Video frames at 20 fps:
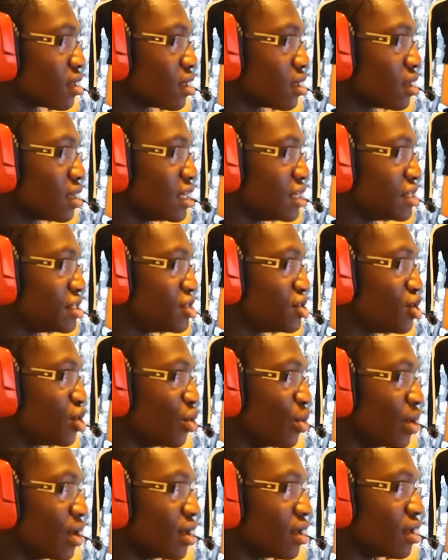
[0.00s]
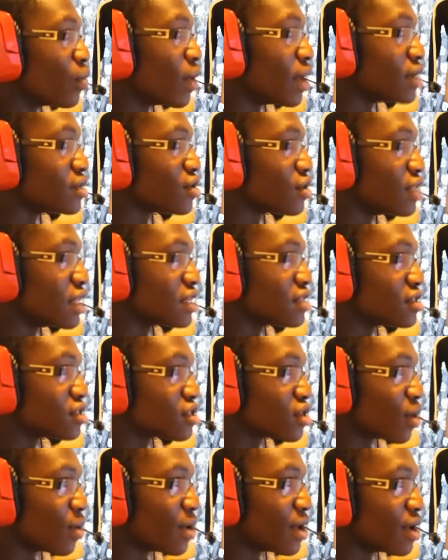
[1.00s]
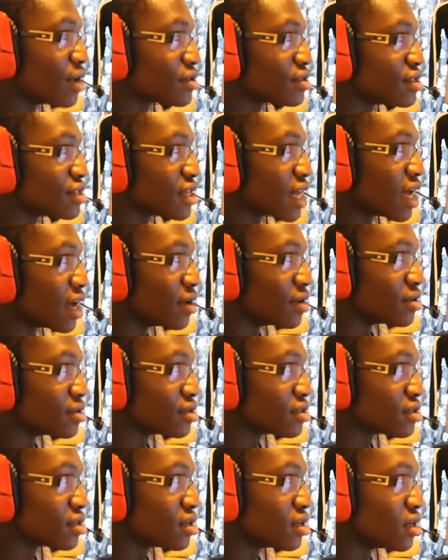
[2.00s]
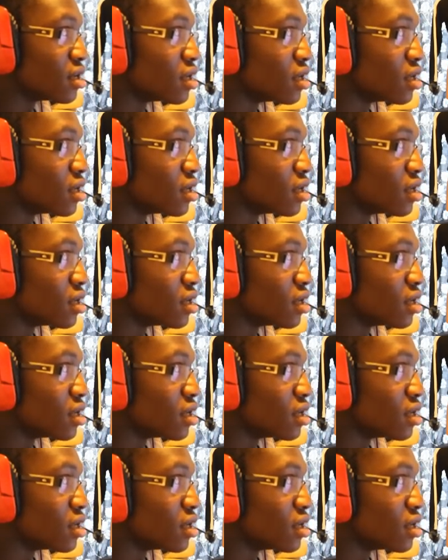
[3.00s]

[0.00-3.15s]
At least chew it. Wait, so this is someone else's house?